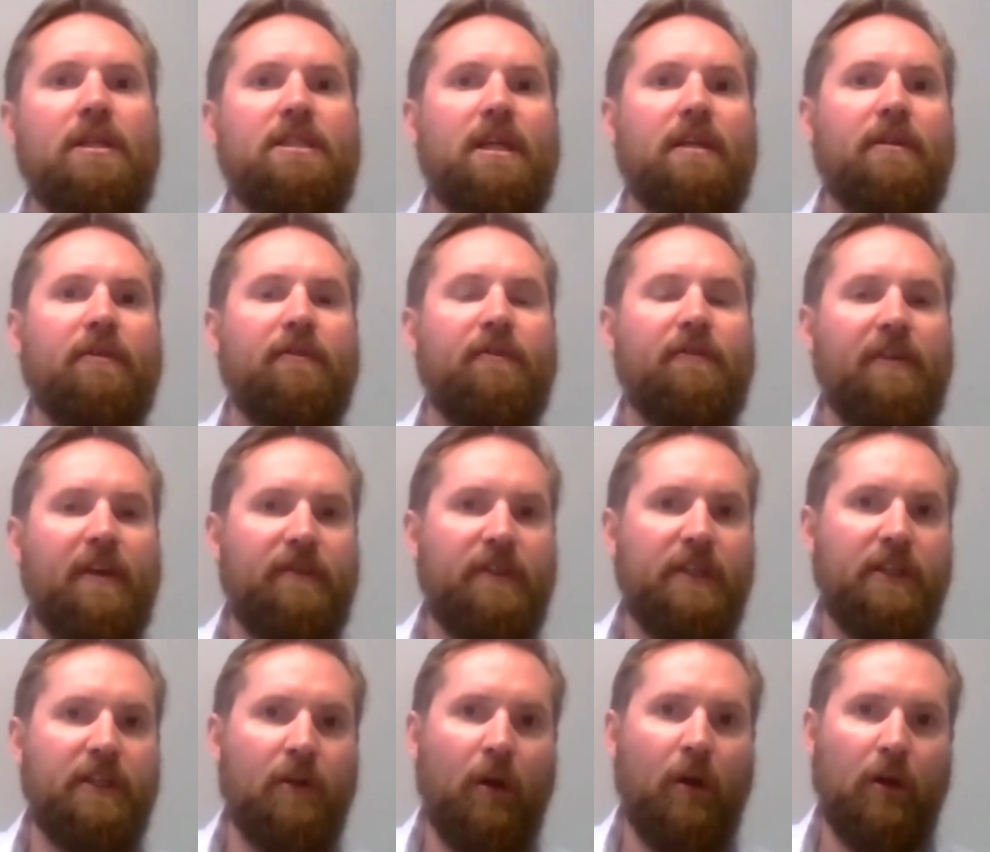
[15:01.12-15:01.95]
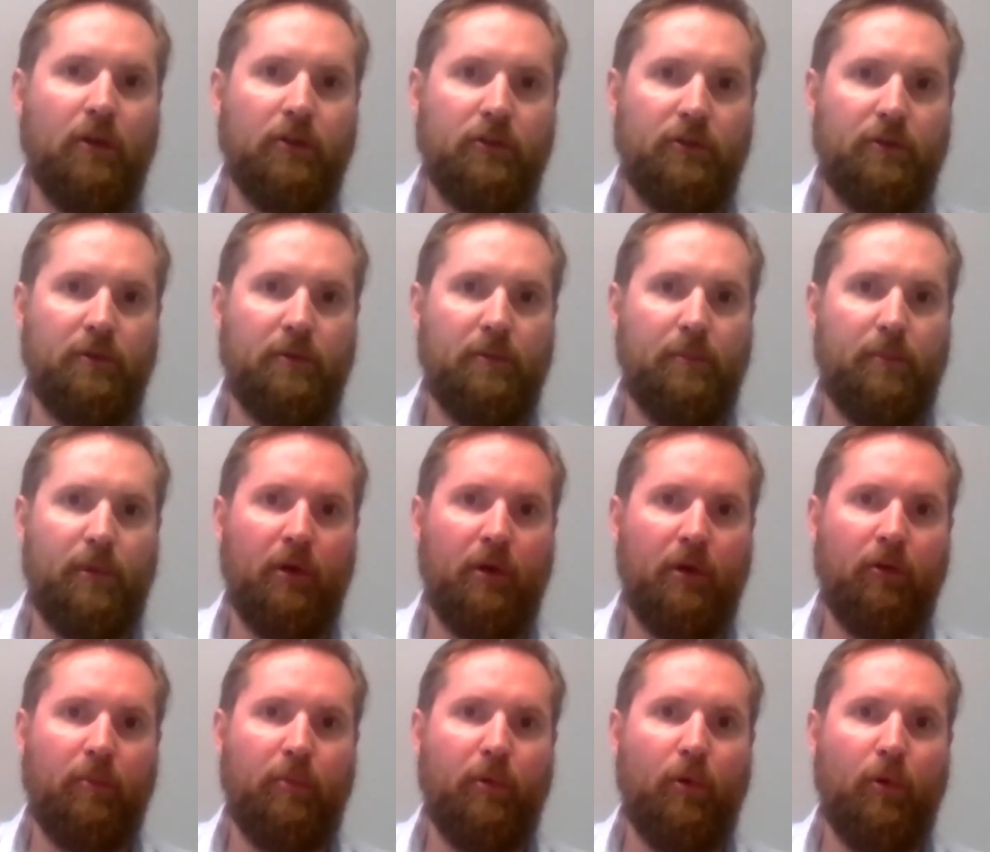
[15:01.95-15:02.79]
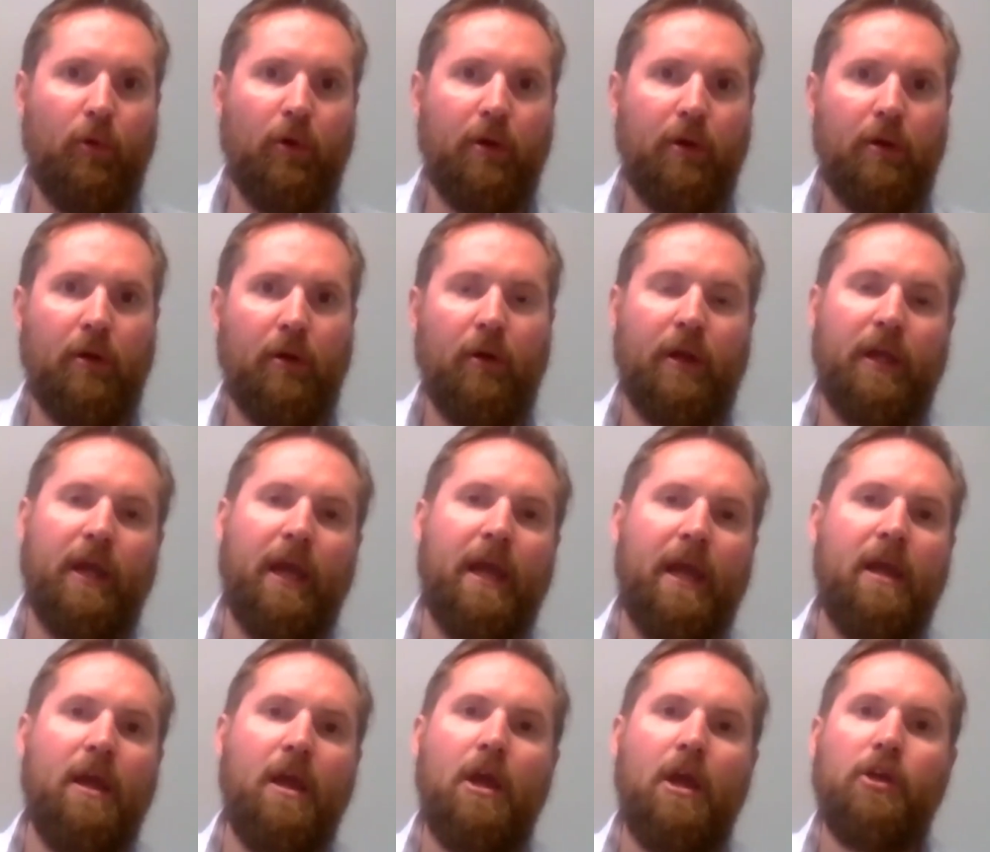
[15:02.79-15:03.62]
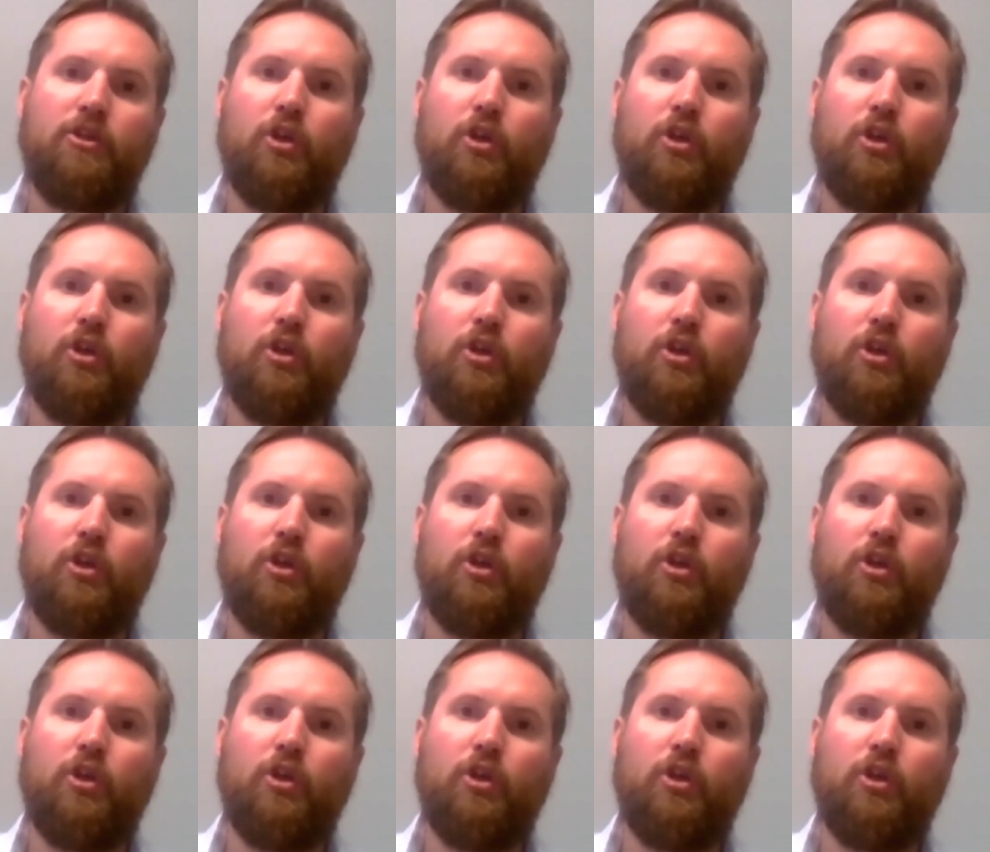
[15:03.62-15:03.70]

instead of $50 per report, okay?